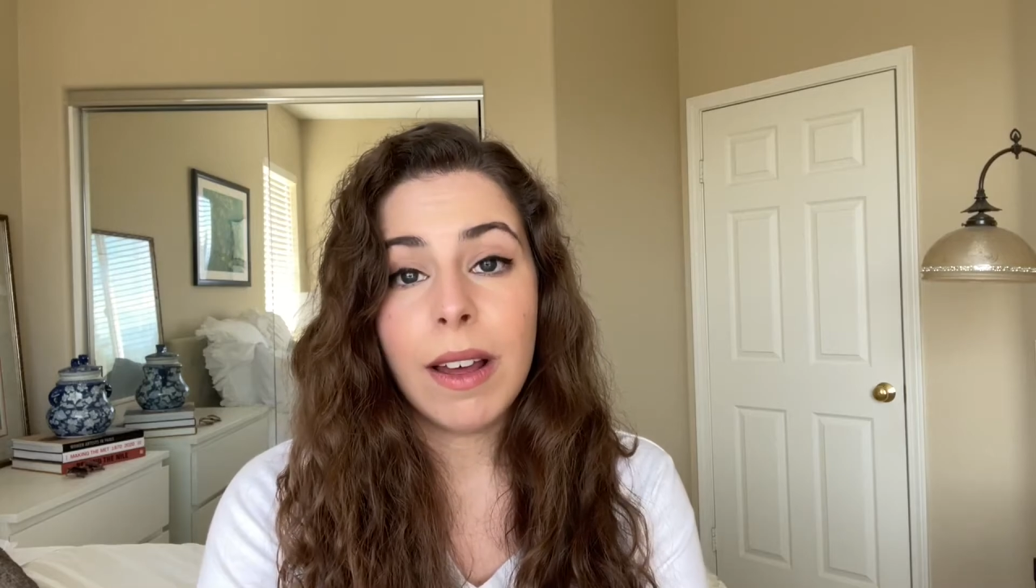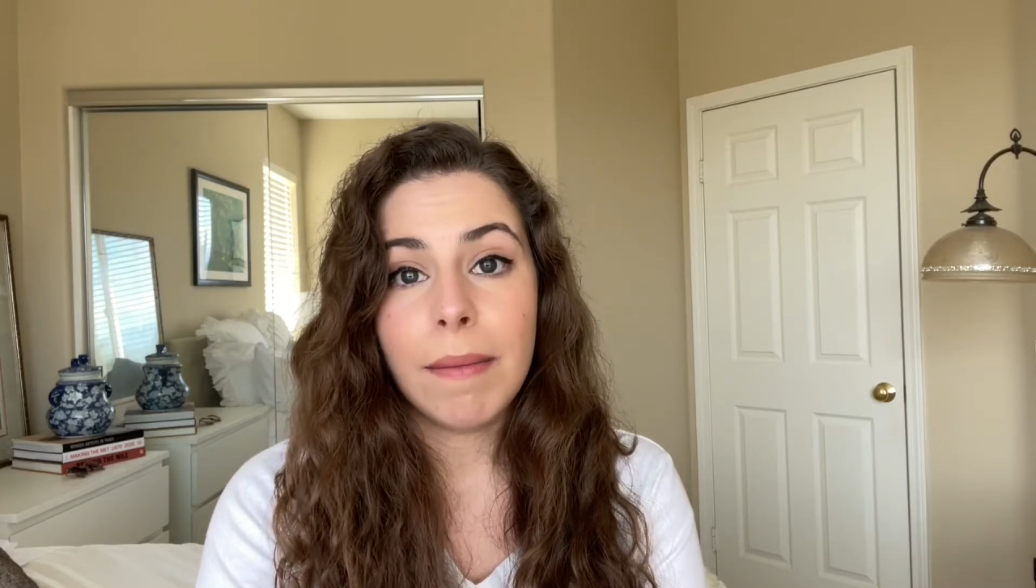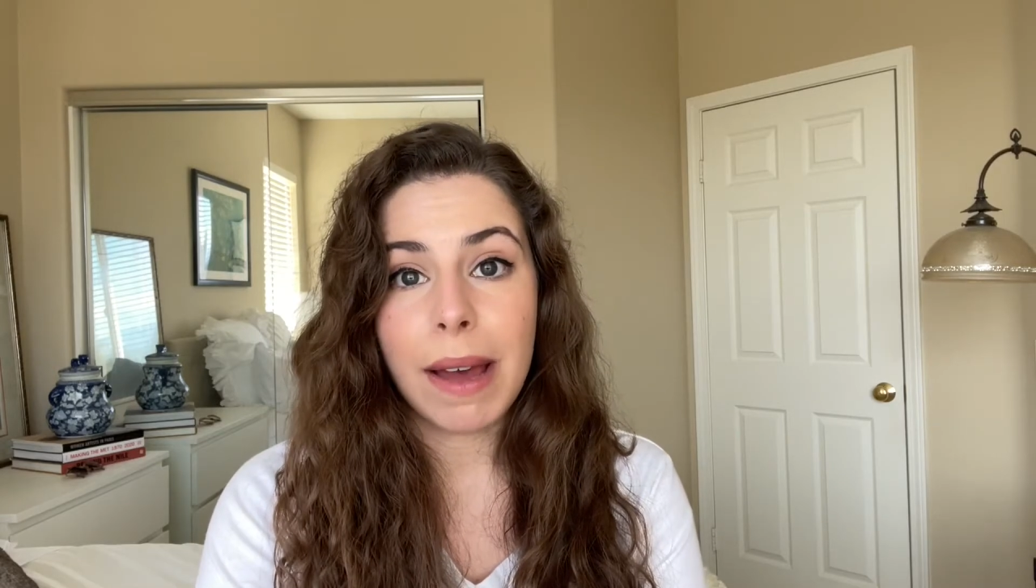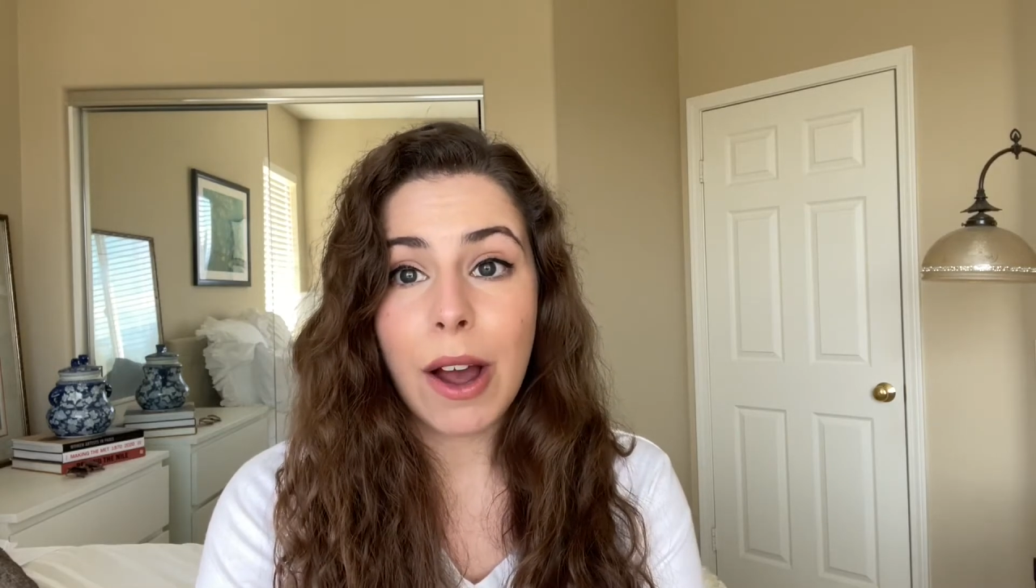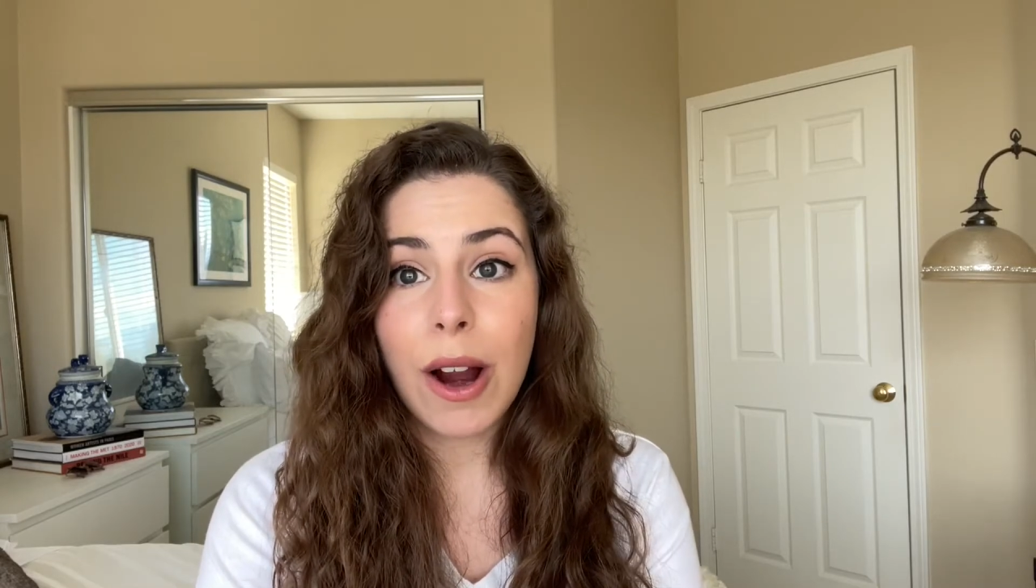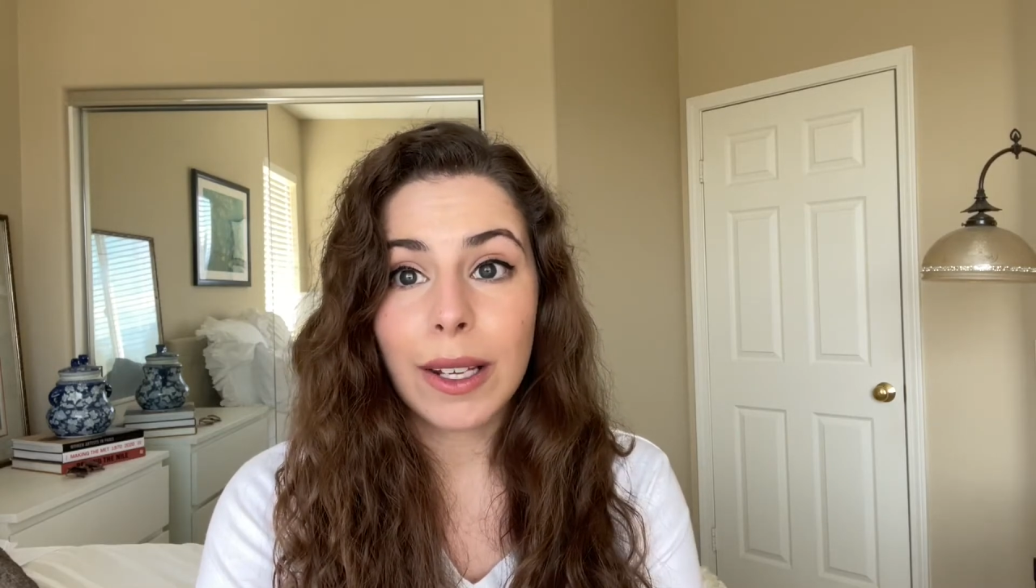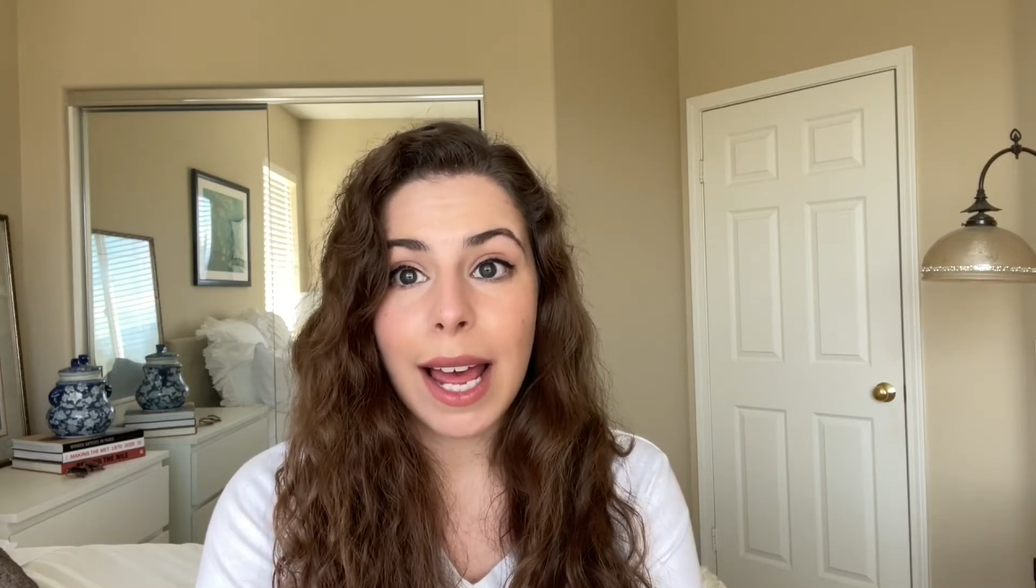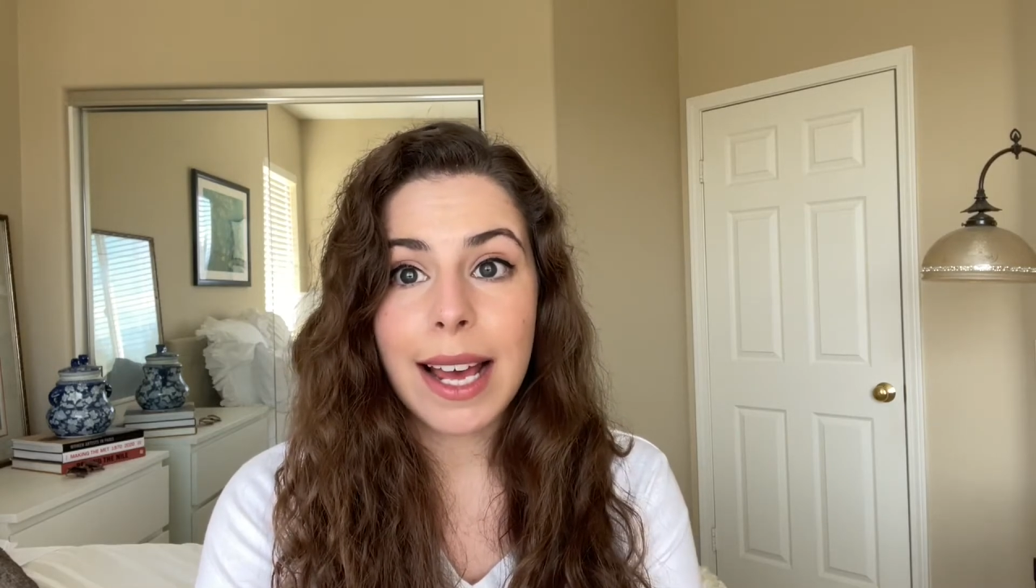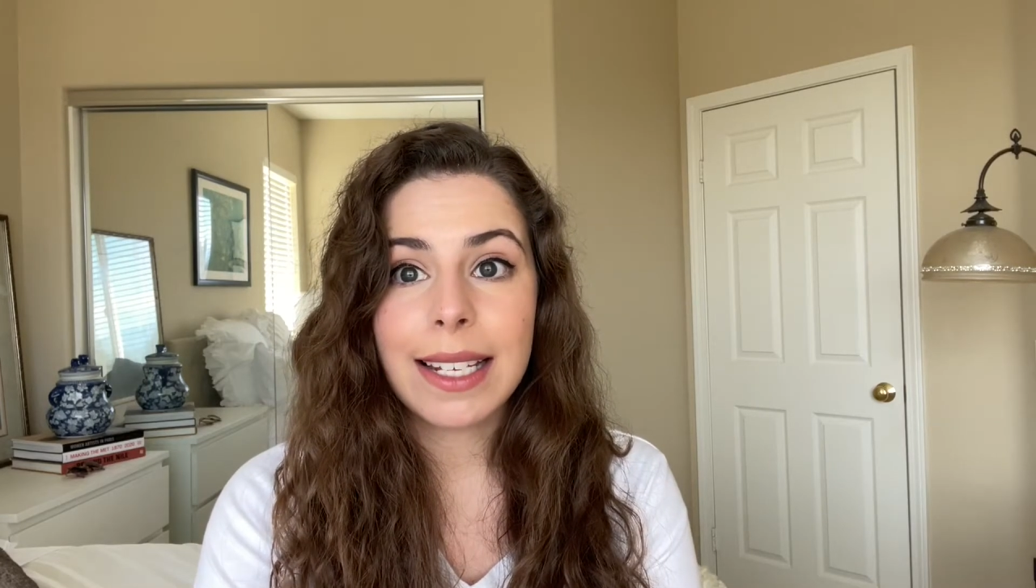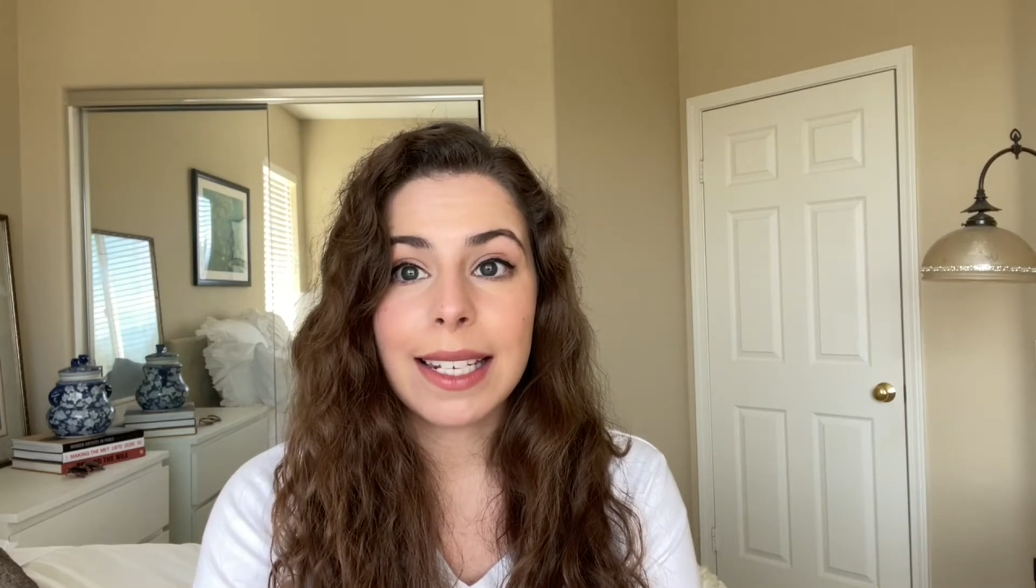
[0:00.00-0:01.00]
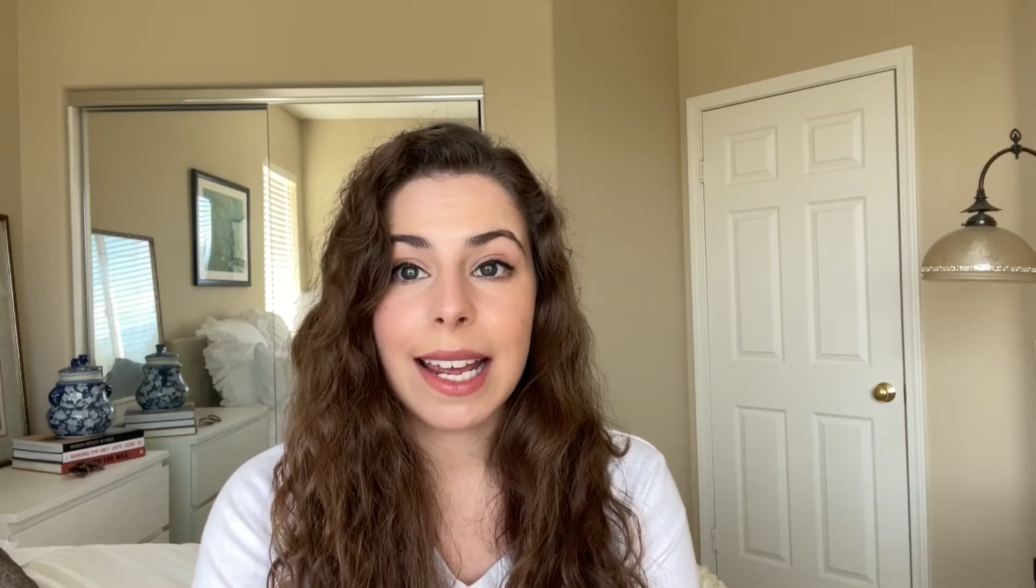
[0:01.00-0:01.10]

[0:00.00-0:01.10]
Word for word: my heart lies